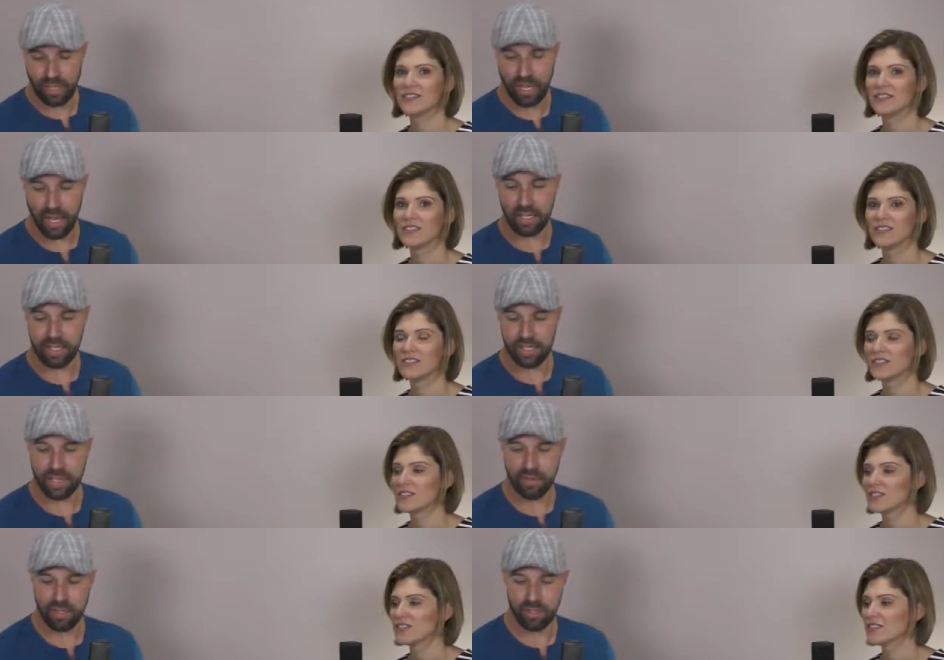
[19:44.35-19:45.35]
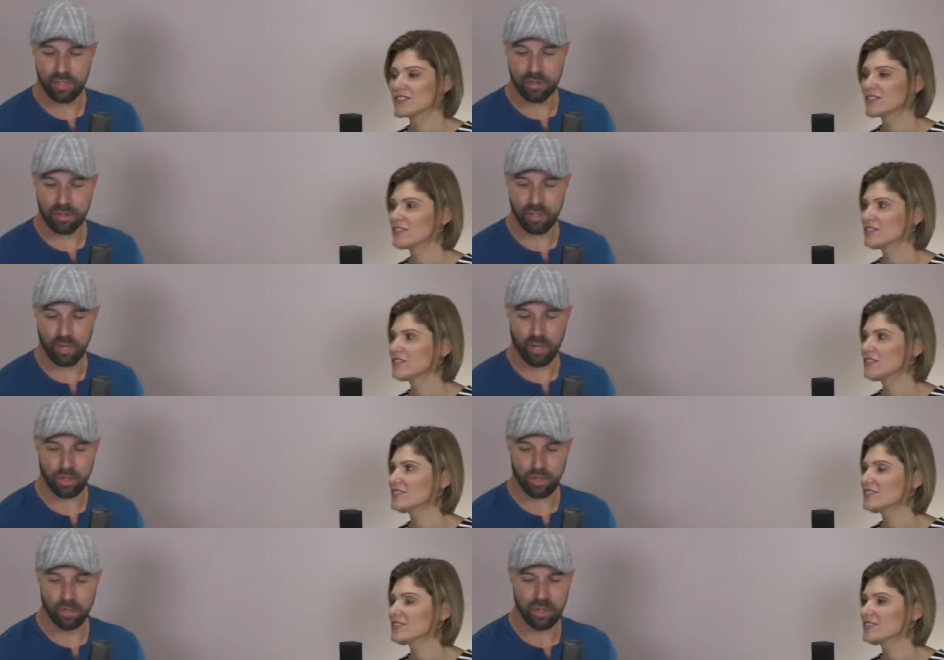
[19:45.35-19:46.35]
Speaker 1: 1872, the
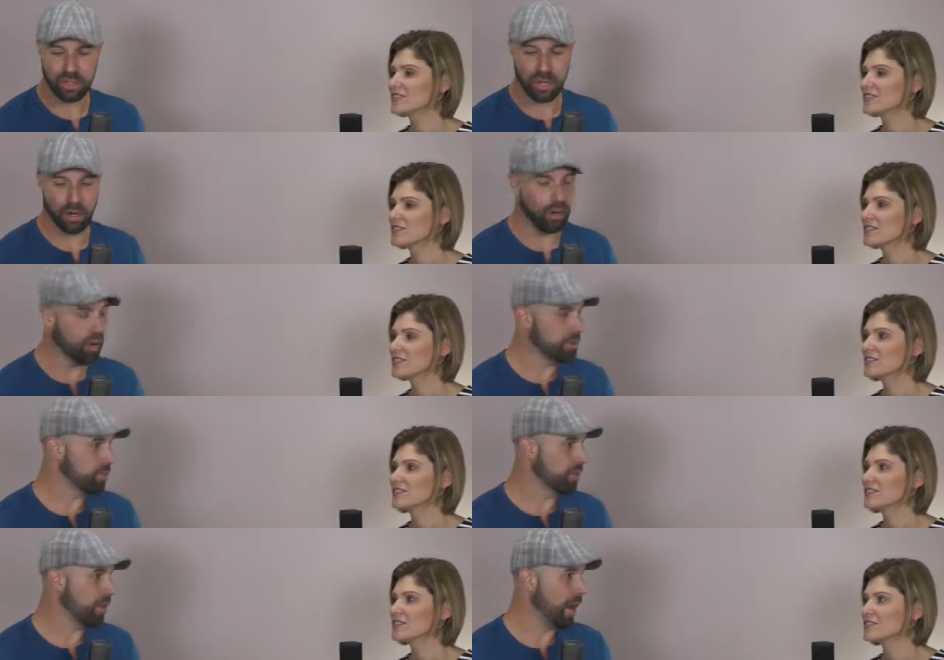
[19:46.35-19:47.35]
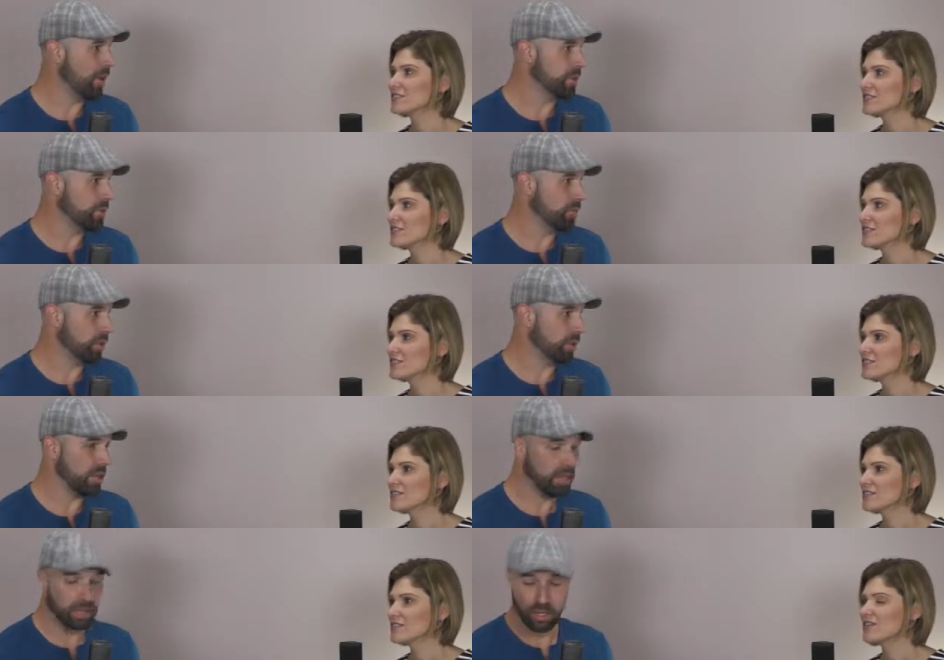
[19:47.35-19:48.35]
author Lewis Carroll also wrote Alice in
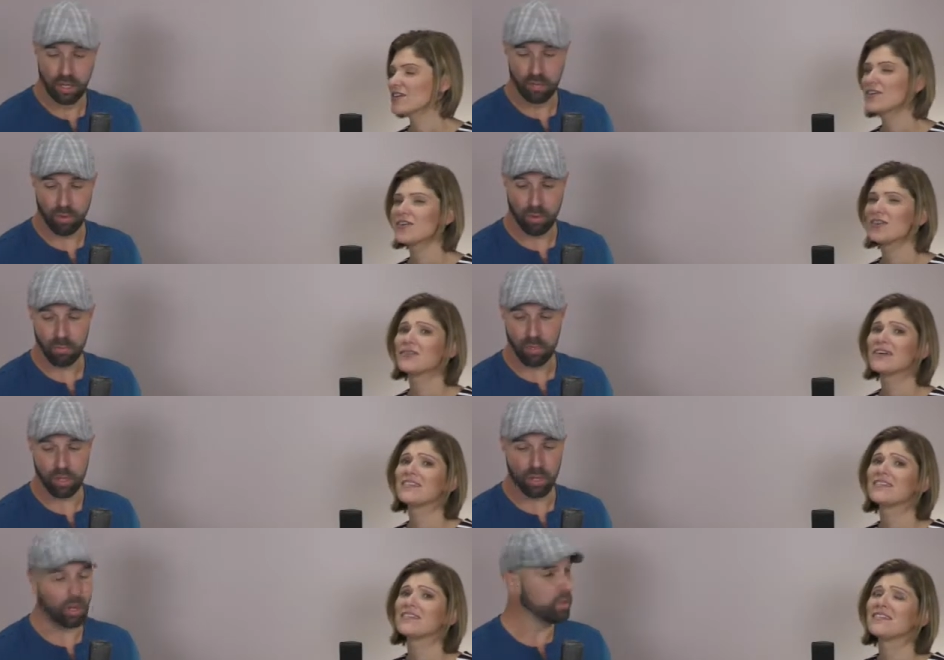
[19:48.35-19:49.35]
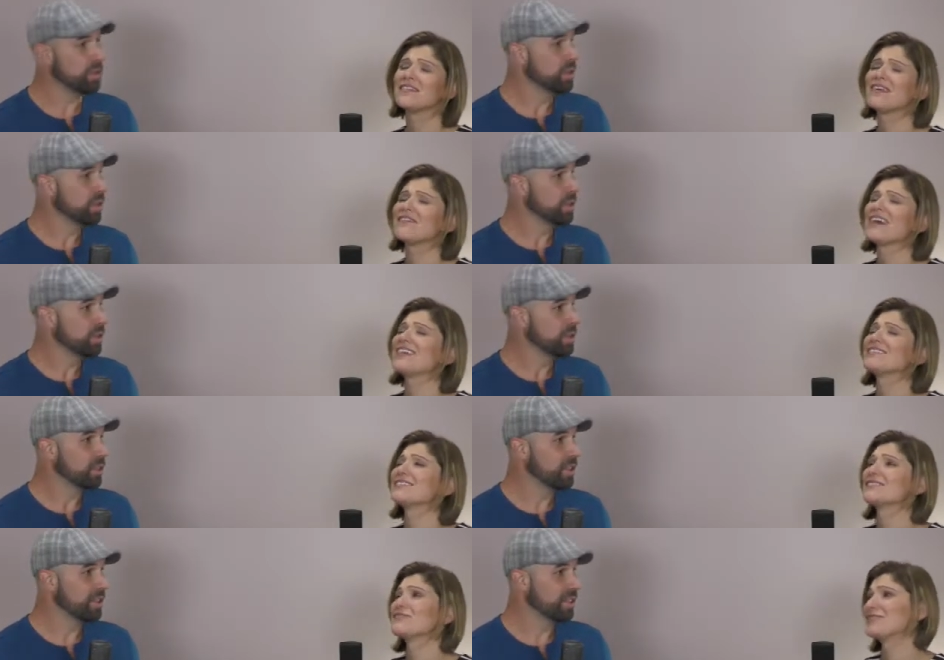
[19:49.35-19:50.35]
Wonderland, oh, wrote a oh, book I called
Speaker 2: Love
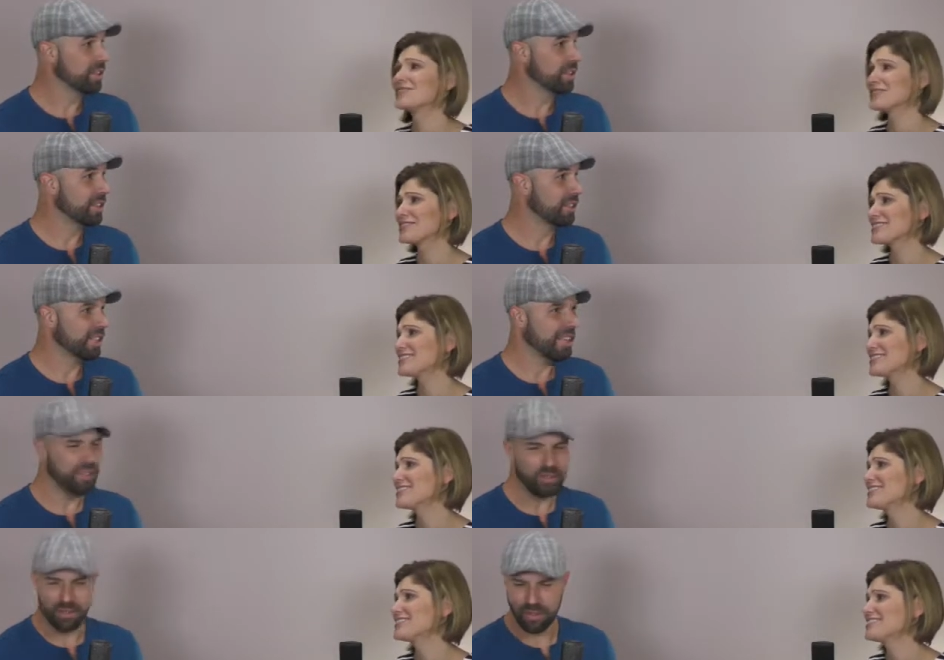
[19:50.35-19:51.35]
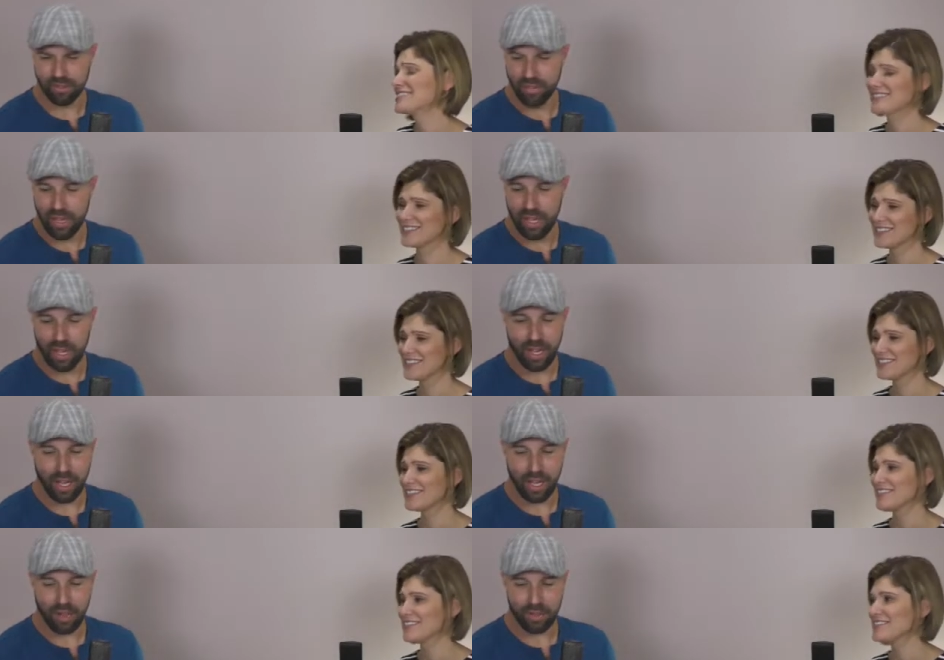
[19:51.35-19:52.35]
Alice in Wonderland. Yeah,
Speaker 1: you do.
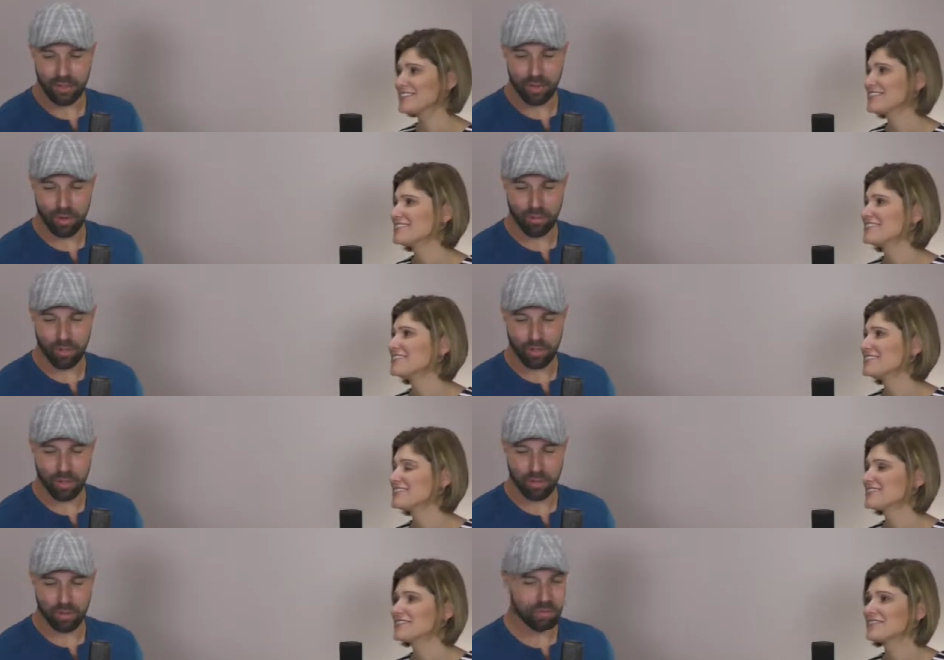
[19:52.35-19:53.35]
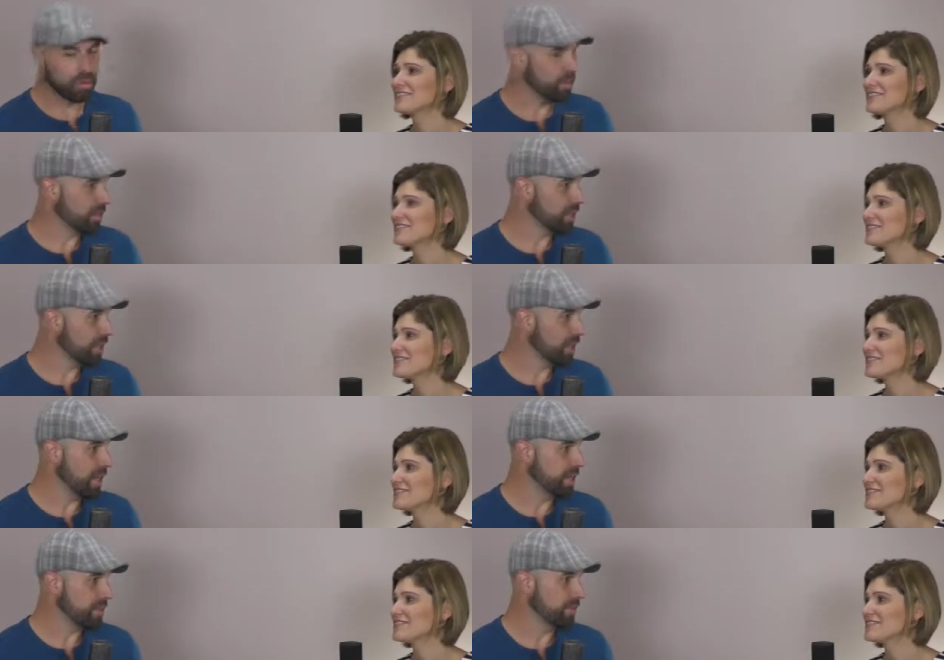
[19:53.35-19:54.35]
Uh, also wrote a book called Through the Looking
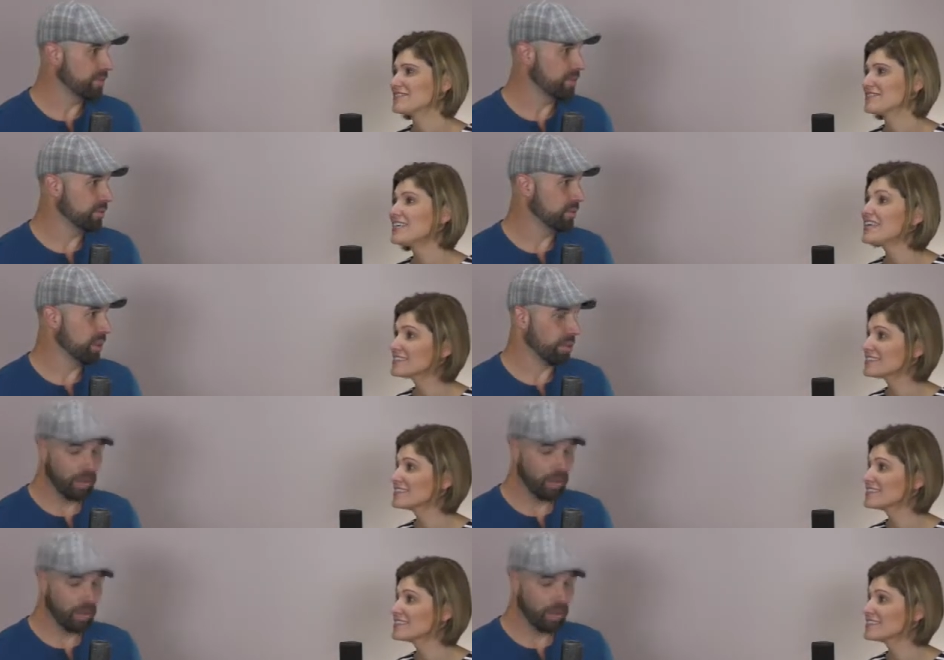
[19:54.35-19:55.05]
Glass, yes. another